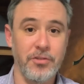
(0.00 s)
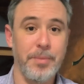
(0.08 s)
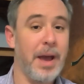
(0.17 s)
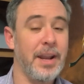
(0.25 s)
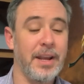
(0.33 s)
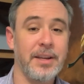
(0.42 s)

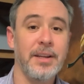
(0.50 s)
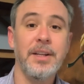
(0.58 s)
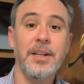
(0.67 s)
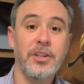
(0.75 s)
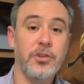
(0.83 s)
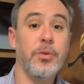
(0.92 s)
dramatic
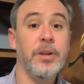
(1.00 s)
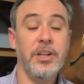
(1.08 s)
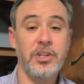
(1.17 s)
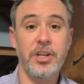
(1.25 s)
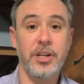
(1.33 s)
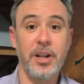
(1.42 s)

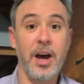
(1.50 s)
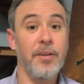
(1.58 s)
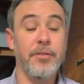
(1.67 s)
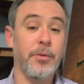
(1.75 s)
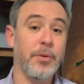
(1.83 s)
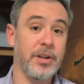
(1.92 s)
tradition
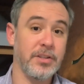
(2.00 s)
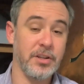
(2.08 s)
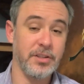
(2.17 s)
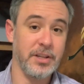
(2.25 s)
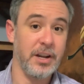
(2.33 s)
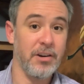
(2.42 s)
of the
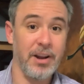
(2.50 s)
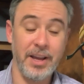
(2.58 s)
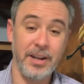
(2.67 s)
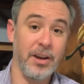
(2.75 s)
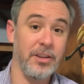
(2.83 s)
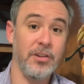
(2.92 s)
Renaissance era
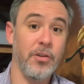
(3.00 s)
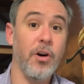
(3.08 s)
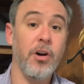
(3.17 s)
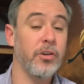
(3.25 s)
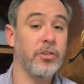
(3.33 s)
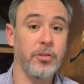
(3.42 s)
and,
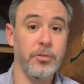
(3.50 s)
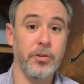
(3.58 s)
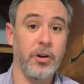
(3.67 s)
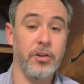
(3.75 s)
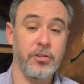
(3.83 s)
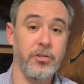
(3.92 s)

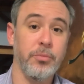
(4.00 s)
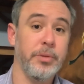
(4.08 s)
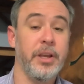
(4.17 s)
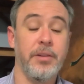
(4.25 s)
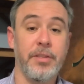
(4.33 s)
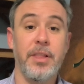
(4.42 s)

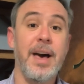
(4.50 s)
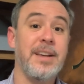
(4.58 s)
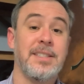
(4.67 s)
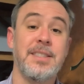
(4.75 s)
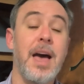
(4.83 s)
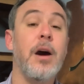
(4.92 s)
arguably of the
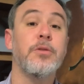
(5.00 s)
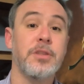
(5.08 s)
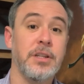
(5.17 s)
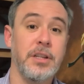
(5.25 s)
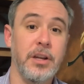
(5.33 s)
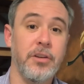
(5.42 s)
last
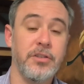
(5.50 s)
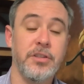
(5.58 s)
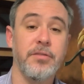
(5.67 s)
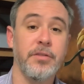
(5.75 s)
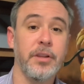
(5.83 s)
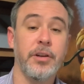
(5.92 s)
1,000 years
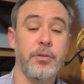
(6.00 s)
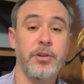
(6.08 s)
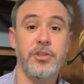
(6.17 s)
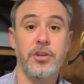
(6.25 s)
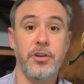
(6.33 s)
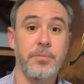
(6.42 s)
of
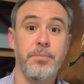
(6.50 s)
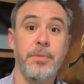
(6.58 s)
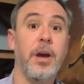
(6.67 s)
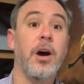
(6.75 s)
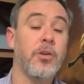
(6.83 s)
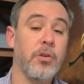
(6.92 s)
literature
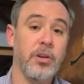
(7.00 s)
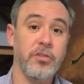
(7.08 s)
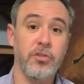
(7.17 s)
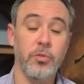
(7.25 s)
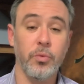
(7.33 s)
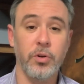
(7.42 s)

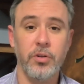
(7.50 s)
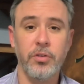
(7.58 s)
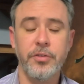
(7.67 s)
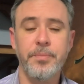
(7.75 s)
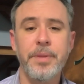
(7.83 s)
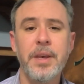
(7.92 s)
across the
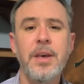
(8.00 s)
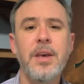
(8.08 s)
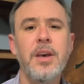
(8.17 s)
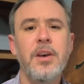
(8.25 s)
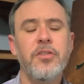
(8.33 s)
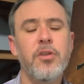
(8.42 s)
world.
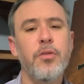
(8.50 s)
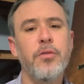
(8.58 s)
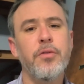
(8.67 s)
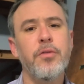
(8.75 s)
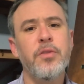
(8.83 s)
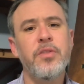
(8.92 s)

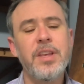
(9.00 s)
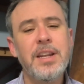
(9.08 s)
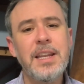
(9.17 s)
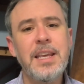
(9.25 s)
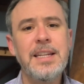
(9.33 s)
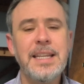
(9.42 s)
So
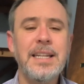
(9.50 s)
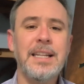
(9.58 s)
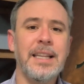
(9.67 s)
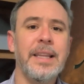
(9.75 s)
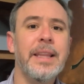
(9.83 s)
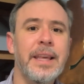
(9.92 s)
Sidney
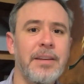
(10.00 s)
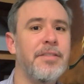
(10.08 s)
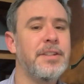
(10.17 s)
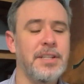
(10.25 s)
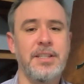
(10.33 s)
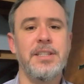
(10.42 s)
didn't
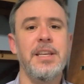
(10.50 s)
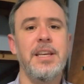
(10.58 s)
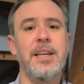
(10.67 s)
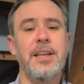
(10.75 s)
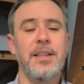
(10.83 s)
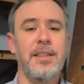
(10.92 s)
live to
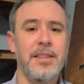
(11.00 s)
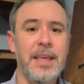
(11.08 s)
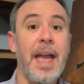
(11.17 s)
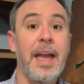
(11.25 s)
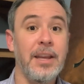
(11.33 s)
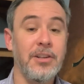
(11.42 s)
see
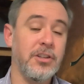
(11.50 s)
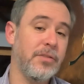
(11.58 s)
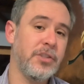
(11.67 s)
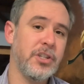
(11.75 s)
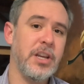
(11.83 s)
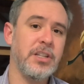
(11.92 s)
the age
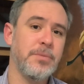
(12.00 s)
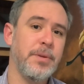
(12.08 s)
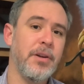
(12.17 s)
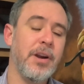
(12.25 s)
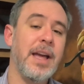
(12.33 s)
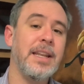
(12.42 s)
of
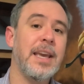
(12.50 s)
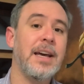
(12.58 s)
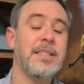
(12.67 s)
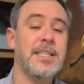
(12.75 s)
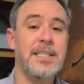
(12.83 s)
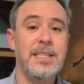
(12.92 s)
Shakespeare, and
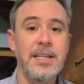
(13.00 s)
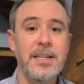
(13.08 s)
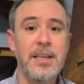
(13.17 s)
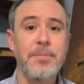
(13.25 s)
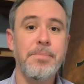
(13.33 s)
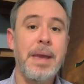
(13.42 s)
yet
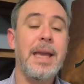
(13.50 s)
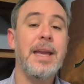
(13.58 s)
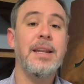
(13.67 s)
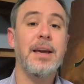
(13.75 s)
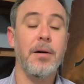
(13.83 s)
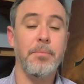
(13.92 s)
Sidney
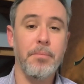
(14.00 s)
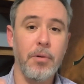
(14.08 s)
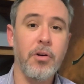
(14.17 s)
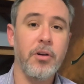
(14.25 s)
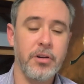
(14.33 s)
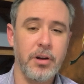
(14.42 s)
made a
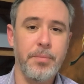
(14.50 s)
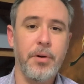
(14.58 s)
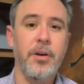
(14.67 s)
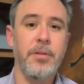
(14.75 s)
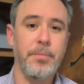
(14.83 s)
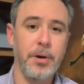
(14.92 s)
mark
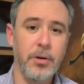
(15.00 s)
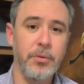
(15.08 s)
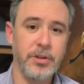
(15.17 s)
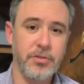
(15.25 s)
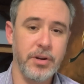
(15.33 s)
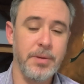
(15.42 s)
upon
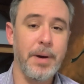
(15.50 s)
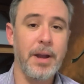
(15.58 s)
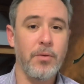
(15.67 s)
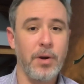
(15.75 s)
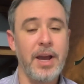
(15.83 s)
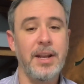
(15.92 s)
poetry
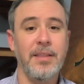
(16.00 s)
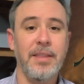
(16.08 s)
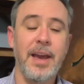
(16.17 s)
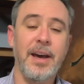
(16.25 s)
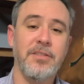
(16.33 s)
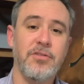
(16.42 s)
by writing
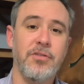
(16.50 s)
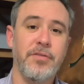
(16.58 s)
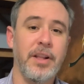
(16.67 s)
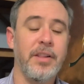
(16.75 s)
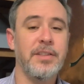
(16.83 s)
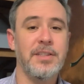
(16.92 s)
the
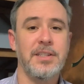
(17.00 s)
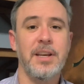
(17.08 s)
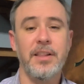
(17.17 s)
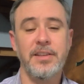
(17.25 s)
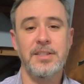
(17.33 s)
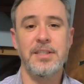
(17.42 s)
Astrophel and
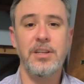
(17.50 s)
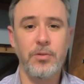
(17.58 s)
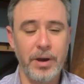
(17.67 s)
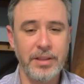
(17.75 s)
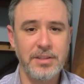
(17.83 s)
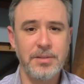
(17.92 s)
Stella
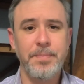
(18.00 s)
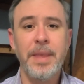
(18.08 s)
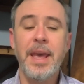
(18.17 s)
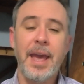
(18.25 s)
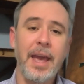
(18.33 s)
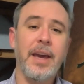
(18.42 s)
sequence
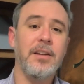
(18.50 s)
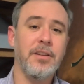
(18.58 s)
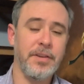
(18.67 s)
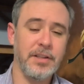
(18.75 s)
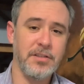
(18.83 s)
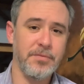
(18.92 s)
and
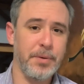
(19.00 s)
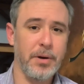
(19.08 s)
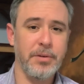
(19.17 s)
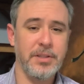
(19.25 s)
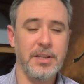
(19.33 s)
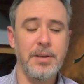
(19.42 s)
Defense of
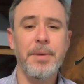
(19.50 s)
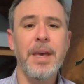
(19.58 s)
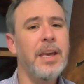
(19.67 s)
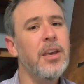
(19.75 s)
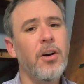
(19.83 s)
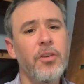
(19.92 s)
Poesy.
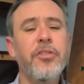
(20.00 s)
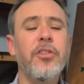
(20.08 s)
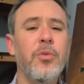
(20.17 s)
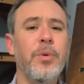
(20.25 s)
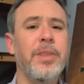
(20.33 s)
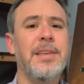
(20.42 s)
He
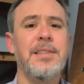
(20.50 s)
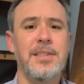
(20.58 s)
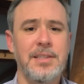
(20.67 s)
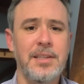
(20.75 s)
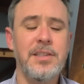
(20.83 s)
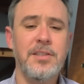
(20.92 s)
also, with his
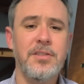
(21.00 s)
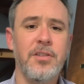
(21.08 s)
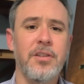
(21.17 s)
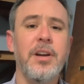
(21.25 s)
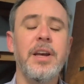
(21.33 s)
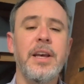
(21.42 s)

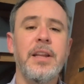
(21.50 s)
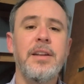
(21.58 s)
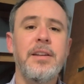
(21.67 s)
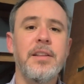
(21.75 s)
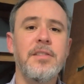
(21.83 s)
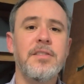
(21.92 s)
sister,
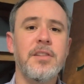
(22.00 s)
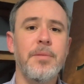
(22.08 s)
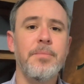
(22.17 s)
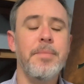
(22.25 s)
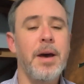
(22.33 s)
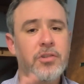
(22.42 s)
did
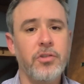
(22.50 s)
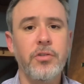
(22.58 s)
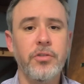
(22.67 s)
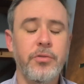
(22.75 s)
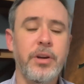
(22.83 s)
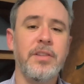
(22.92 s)
some
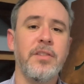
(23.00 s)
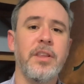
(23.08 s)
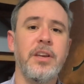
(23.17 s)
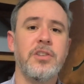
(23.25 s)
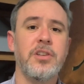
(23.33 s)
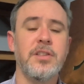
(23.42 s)
metrical
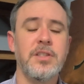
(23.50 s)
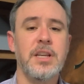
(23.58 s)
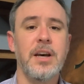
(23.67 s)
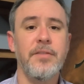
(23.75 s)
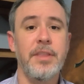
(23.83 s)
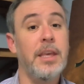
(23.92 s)
translations
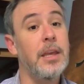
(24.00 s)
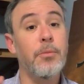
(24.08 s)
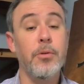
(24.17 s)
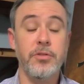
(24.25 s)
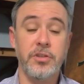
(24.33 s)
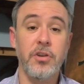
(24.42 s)
of the
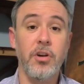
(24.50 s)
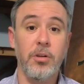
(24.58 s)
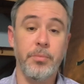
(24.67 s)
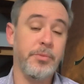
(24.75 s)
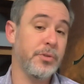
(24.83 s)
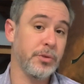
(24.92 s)
Hebrew
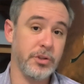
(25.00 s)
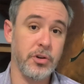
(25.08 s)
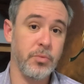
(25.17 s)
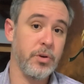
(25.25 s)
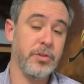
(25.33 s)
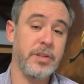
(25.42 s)
Psalms, which
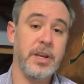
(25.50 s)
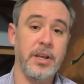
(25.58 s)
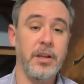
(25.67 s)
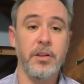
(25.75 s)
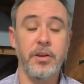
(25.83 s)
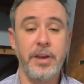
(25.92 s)
are worth
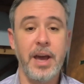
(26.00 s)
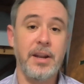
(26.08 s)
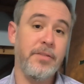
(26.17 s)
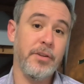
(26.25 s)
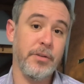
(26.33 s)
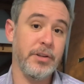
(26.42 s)
taking a look
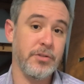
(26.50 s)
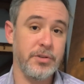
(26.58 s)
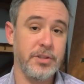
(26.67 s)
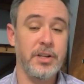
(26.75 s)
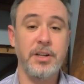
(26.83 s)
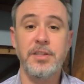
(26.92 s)
at if you're
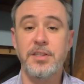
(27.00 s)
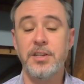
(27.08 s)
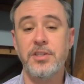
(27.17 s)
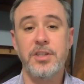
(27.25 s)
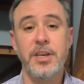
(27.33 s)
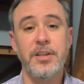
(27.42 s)
interested in
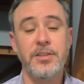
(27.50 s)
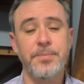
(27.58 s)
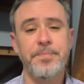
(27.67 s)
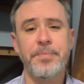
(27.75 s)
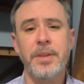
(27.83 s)
such things.